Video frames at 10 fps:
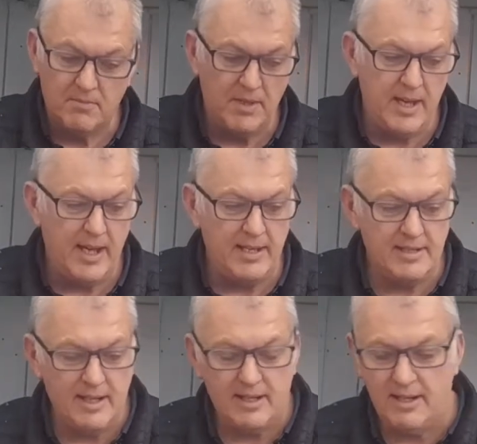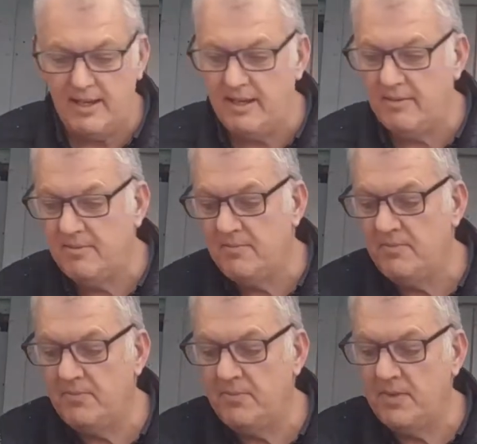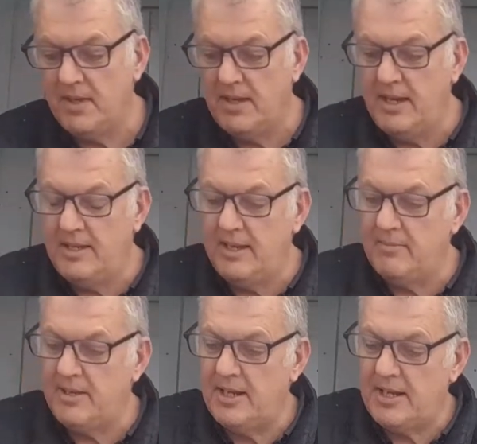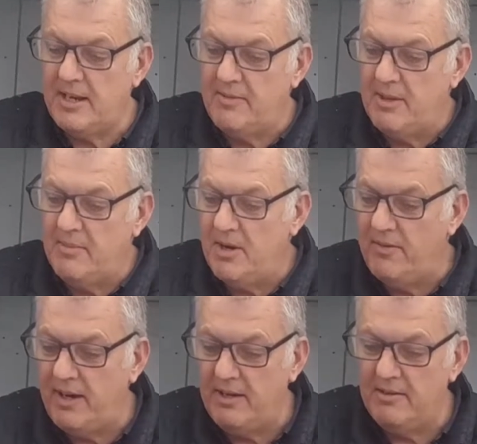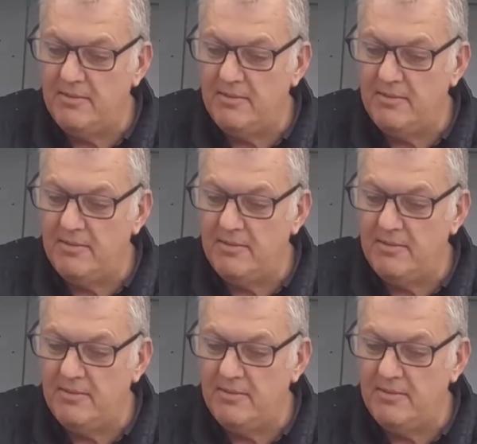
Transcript: Yeah, exactly. And then I'm going to cover them over